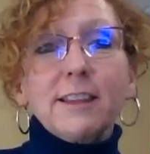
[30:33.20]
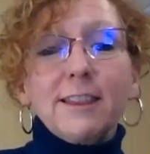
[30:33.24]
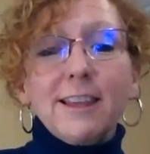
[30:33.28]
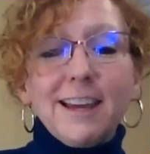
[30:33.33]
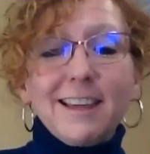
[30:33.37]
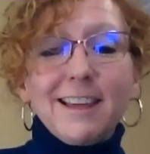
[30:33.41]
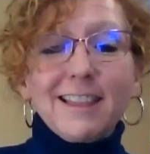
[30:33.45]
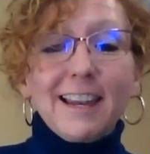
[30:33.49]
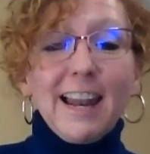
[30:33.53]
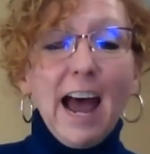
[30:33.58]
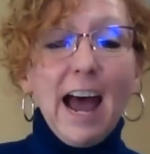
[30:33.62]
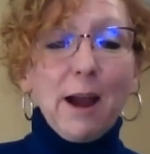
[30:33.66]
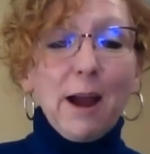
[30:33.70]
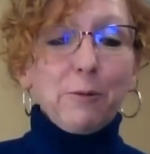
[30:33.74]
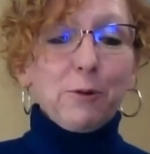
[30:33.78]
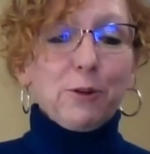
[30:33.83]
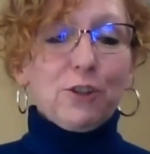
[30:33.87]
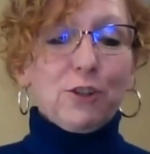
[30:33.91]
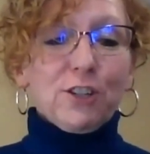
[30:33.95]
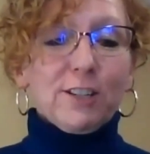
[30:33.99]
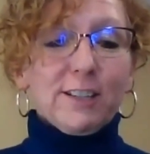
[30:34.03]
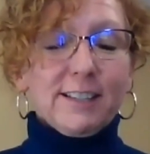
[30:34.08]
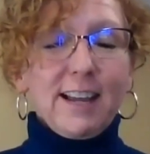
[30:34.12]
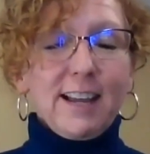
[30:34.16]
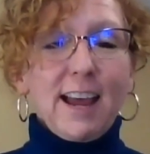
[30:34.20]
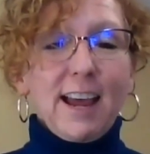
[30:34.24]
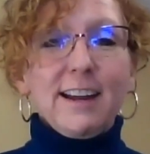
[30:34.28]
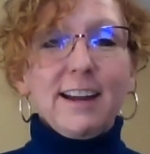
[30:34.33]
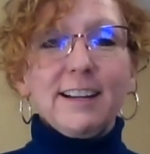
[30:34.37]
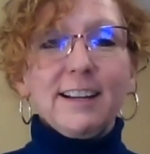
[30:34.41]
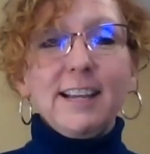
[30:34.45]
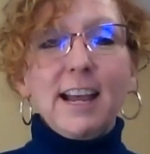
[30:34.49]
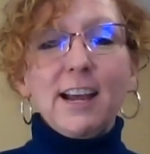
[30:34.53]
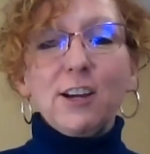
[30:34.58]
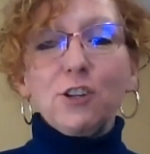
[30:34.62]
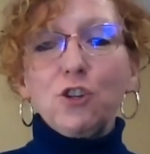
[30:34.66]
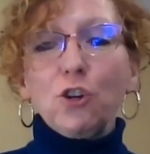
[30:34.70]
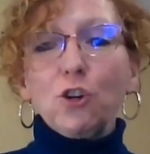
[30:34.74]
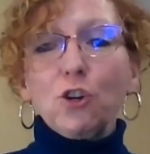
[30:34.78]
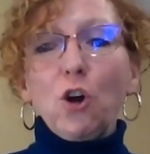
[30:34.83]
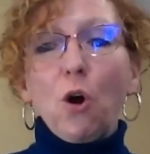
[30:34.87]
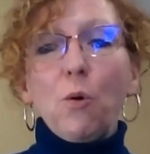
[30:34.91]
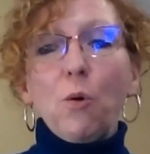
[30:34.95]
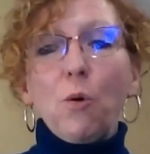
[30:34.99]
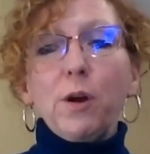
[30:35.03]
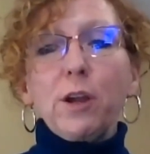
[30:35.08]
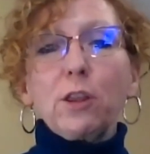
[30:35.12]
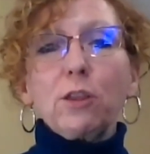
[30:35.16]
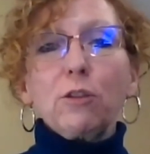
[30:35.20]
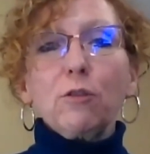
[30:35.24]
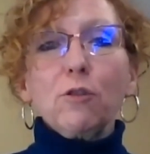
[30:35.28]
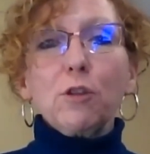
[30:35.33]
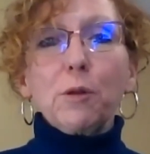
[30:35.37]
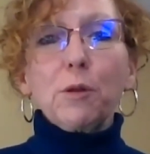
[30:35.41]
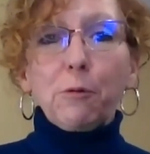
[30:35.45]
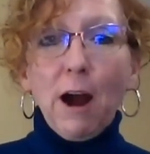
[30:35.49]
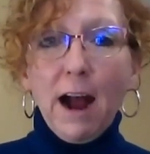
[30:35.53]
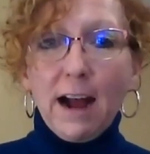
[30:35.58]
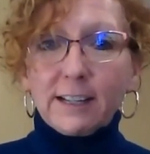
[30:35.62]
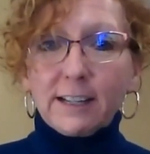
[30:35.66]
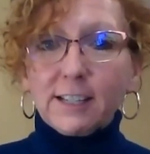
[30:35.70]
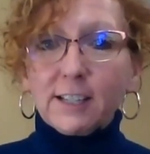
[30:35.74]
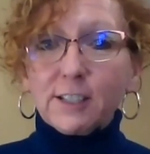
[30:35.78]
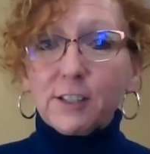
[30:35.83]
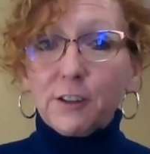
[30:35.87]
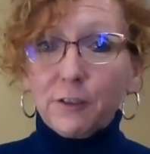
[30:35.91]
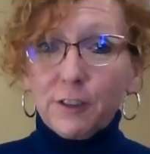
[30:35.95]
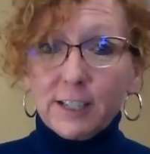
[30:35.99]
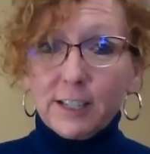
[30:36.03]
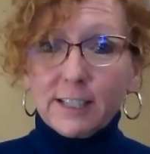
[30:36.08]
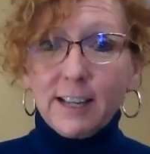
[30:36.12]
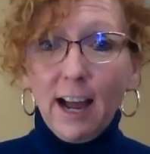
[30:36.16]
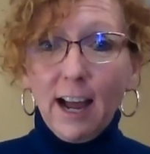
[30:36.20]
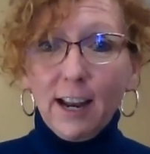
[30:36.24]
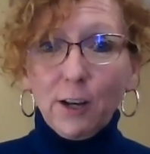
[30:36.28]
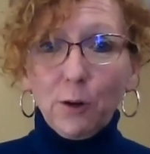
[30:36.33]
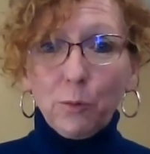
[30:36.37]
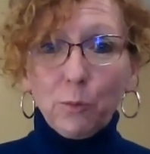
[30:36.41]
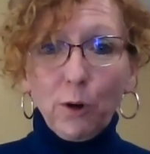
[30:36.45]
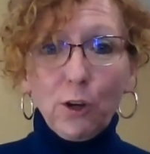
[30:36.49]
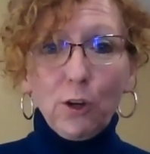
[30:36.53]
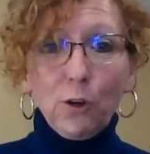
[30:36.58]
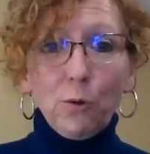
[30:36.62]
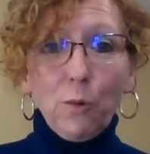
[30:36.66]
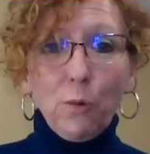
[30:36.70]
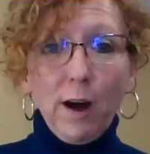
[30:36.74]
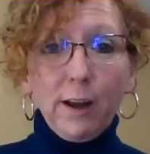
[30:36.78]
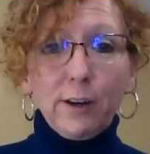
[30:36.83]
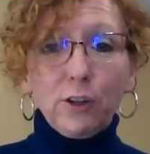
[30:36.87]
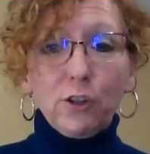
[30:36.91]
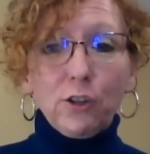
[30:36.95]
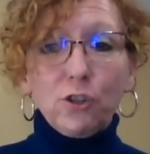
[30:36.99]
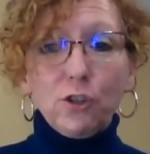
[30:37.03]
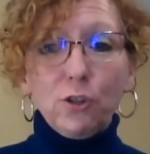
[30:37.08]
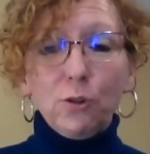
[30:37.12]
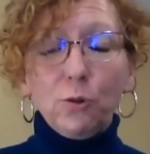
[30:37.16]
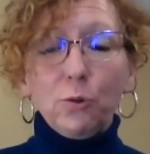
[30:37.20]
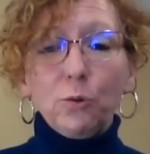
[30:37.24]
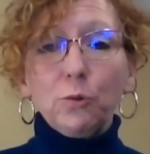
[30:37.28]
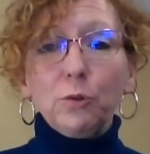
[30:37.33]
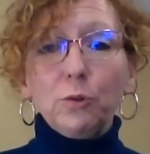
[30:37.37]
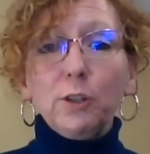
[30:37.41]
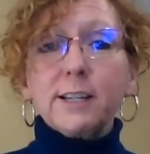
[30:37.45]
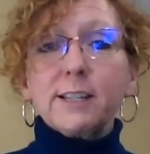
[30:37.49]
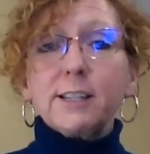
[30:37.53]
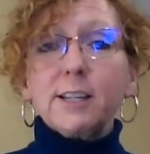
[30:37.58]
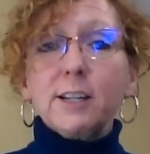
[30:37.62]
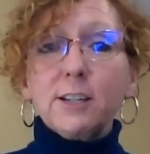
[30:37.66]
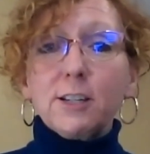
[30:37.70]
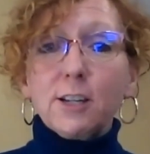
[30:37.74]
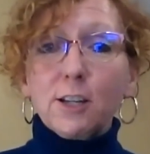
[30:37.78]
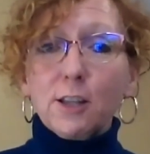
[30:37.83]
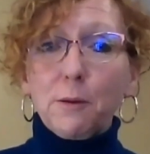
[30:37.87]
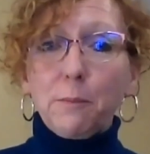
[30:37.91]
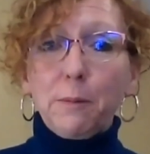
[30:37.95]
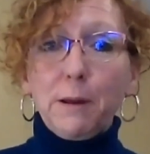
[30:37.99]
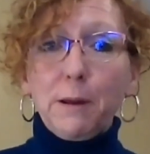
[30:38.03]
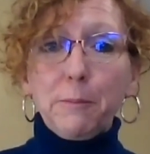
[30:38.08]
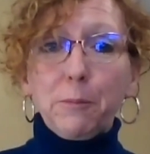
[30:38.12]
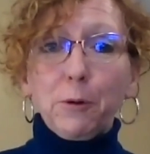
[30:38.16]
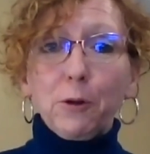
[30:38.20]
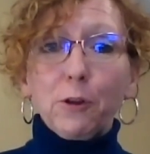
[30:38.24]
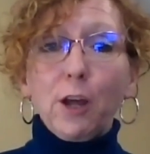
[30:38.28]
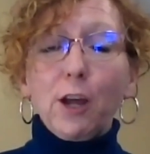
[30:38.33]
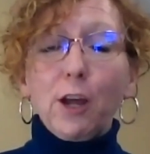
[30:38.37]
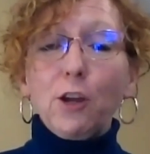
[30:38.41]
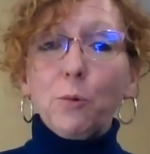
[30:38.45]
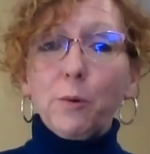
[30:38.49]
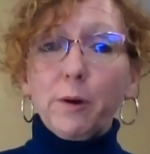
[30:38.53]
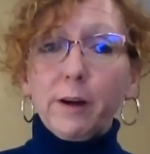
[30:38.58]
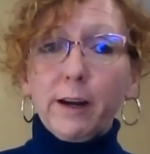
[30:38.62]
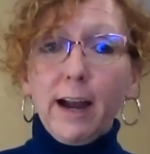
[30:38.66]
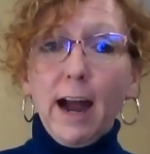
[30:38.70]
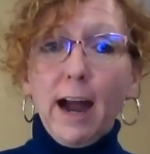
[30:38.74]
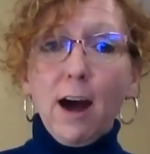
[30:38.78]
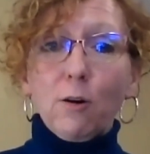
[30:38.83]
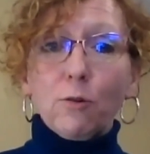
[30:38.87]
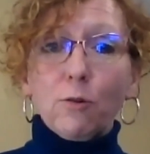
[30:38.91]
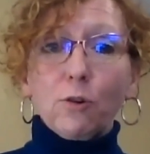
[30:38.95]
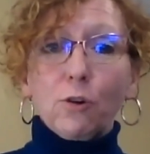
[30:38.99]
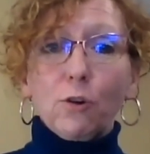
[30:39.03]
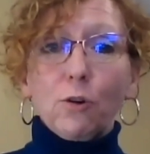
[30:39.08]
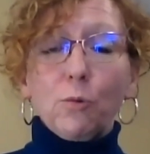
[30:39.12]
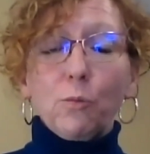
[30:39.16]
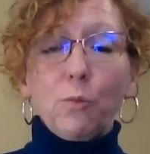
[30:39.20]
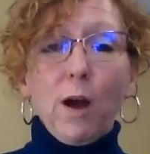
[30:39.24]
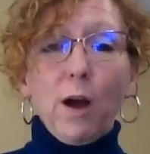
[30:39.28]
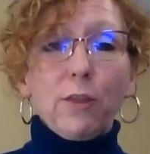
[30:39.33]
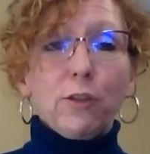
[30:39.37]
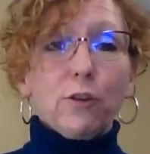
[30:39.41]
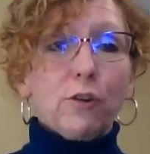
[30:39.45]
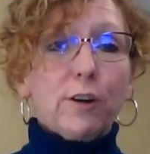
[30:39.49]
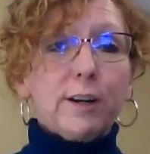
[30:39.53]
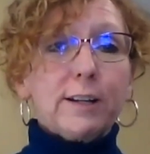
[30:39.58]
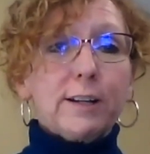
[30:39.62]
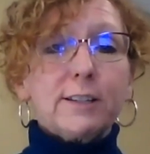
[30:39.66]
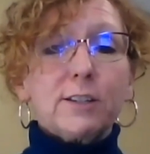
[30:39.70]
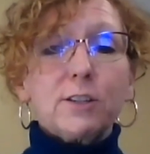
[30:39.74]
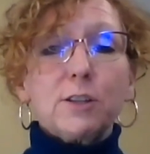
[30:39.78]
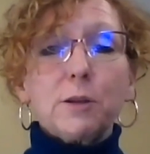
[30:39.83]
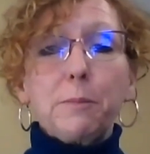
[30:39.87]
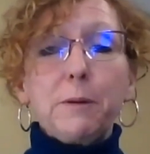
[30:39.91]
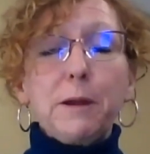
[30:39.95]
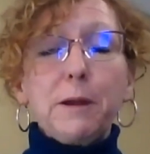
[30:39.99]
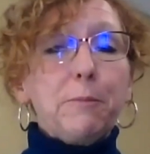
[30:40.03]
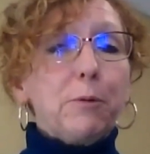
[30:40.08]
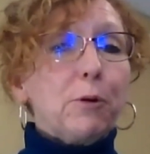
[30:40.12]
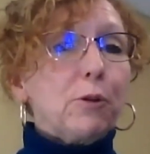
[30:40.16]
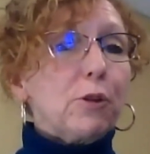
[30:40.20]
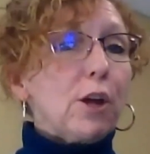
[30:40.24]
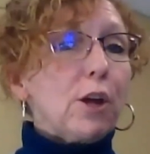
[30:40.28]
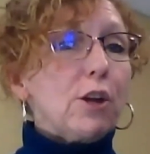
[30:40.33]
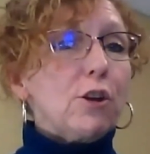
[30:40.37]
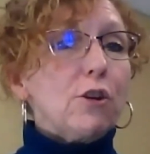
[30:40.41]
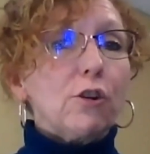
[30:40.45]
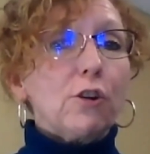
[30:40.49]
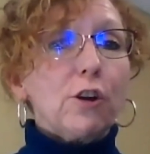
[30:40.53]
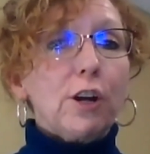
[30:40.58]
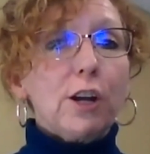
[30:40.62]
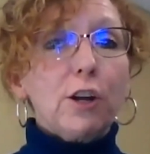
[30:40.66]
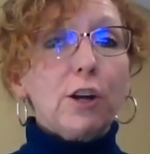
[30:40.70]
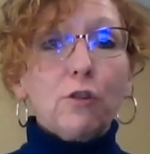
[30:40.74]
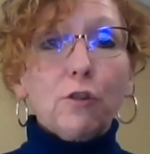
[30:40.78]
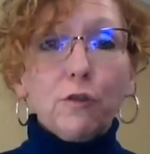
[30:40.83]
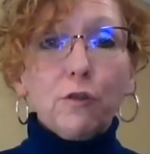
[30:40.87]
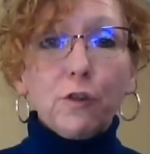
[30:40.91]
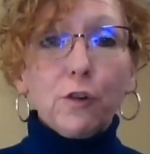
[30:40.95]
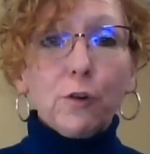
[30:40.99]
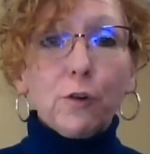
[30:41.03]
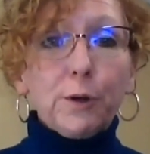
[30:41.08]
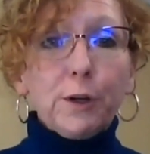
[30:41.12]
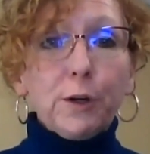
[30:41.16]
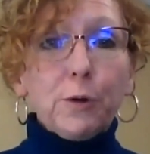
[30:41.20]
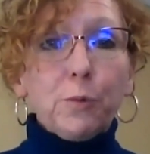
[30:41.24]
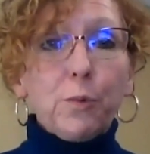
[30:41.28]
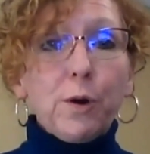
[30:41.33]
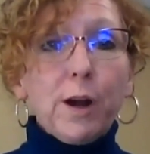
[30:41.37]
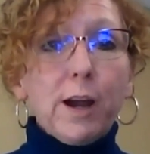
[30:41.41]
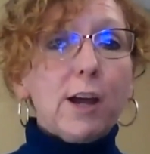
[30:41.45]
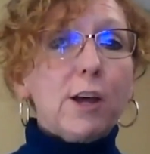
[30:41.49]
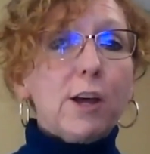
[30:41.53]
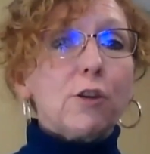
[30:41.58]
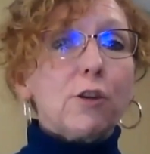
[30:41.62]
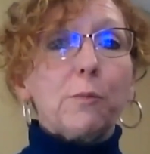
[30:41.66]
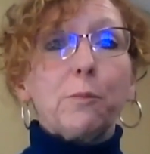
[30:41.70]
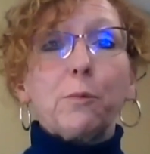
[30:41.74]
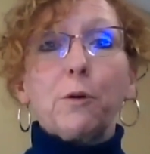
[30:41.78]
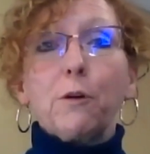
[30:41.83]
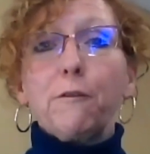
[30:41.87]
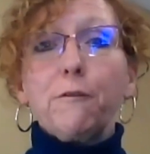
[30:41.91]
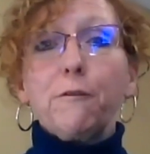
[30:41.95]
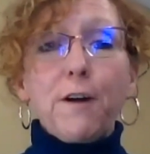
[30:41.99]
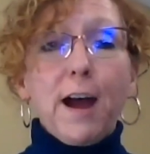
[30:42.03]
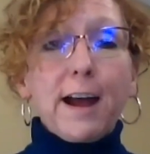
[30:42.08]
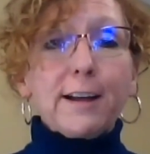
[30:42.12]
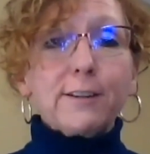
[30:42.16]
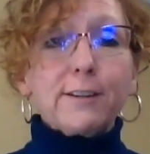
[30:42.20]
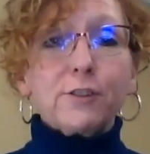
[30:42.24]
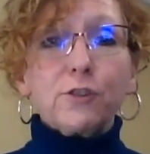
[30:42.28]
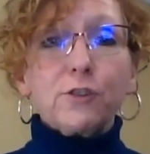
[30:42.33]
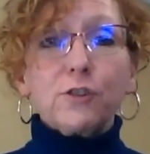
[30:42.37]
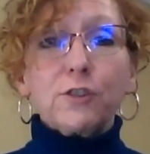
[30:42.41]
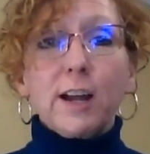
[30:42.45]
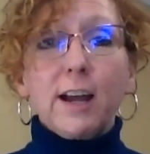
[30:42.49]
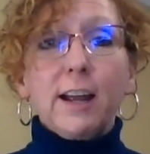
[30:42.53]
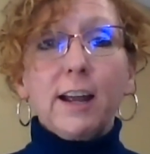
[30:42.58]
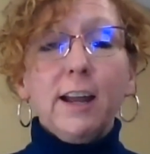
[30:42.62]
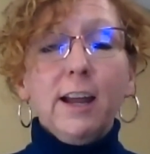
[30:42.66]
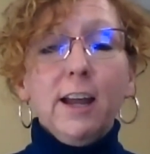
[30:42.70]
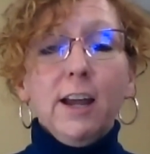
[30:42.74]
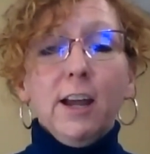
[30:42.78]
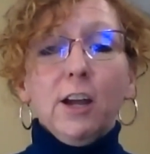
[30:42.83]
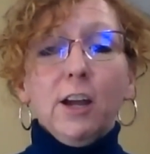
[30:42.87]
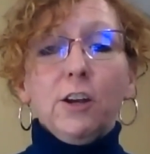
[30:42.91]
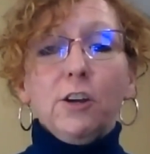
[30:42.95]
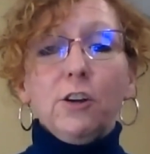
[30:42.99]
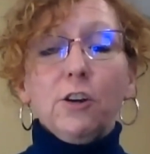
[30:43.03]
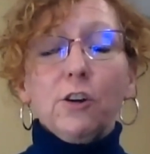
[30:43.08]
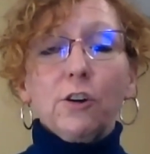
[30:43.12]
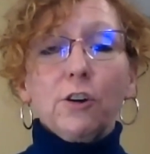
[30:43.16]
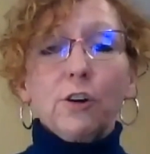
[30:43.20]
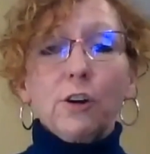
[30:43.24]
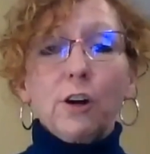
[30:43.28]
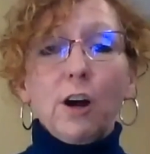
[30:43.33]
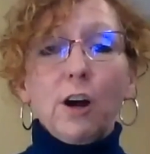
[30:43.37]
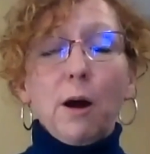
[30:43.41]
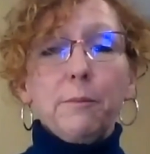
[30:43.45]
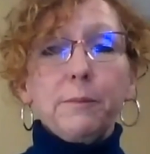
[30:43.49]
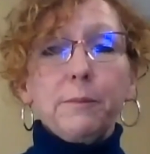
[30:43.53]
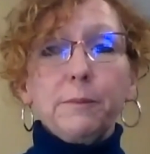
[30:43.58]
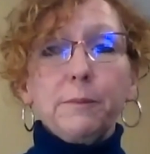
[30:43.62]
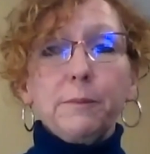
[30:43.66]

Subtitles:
the thing that I would do as you're going through the process of deciding what you want to do, listen to the people that you encounter, whether it's the people that you're interviewing with or professors at your